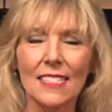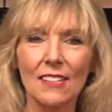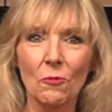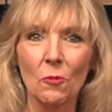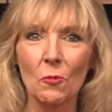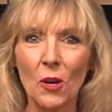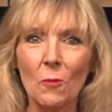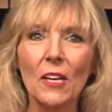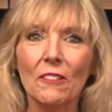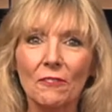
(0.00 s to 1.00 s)
of where are
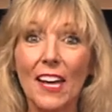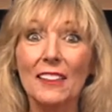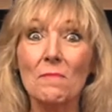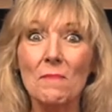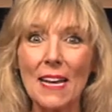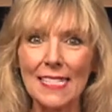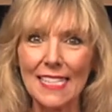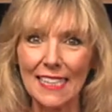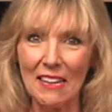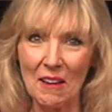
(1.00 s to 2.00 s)
we going to find the best
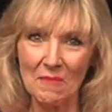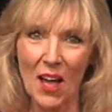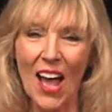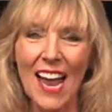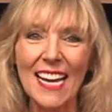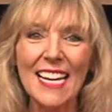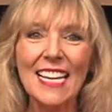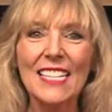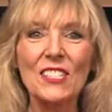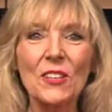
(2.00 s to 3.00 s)
key lime pie.
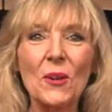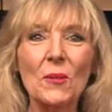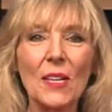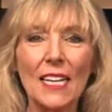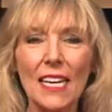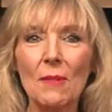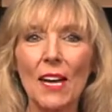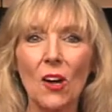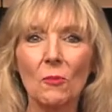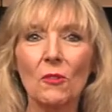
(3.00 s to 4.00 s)
So when I came
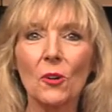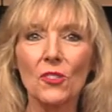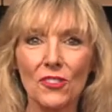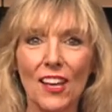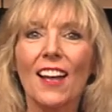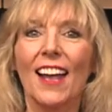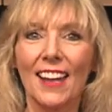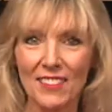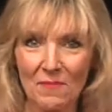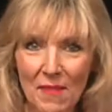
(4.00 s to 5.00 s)
back home, of course, I
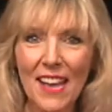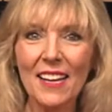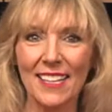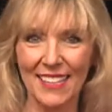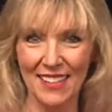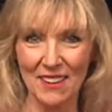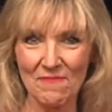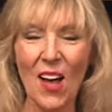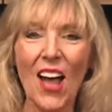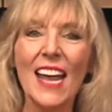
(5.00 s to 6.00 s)
had to make a key lime
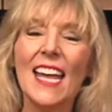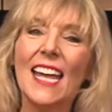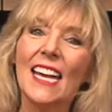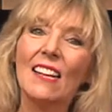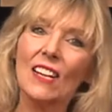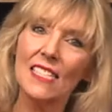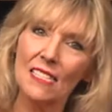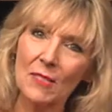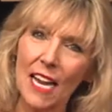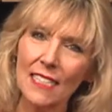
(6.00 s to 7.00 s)
pie. And I've got
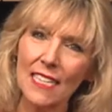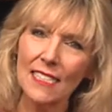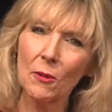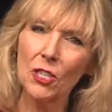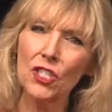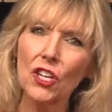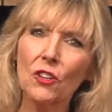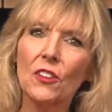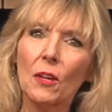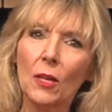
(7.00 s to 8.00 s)
some techniques I want to show
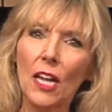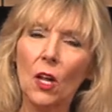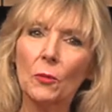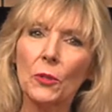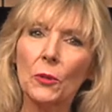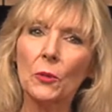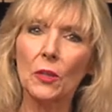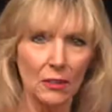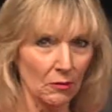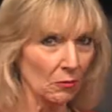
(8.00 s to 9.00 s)
you that will help
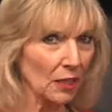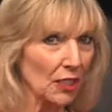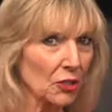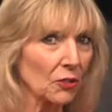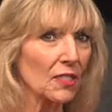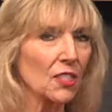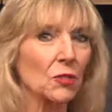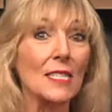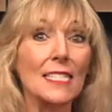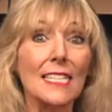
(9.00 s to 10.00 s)
you really turn this
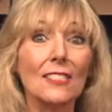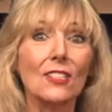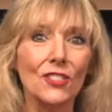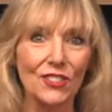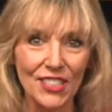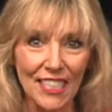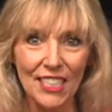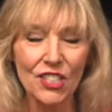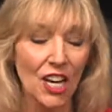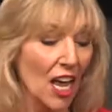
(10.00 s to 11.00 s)
into a signature
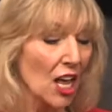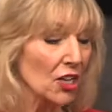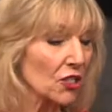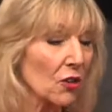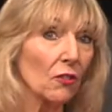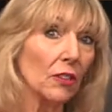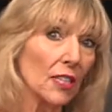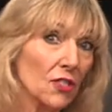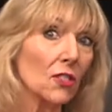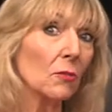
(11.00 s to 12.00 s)
dish. So
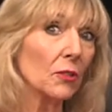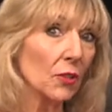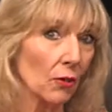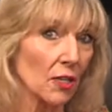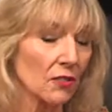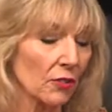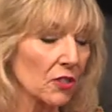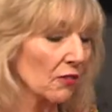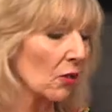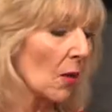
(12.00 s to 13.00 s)
let's start with the crust,
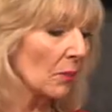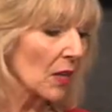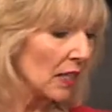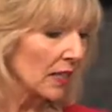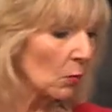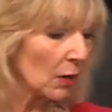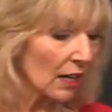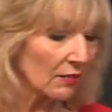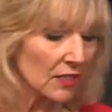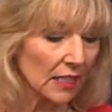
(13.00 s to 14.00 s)
first of all. Now, what
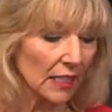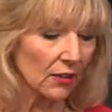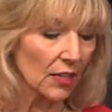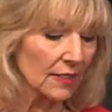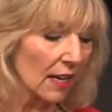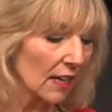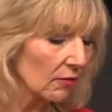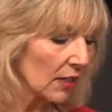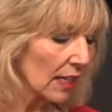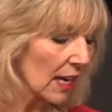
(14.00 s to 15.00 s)
I've done here is I
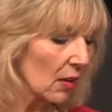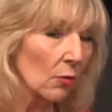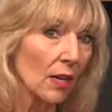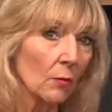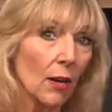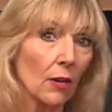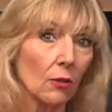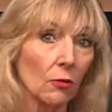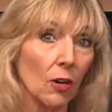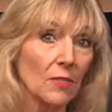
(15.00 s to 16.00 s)
have laid out graham cracker
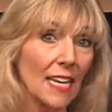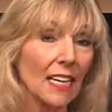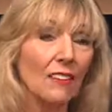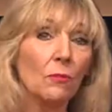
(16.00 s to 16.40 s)
crumbs, and I've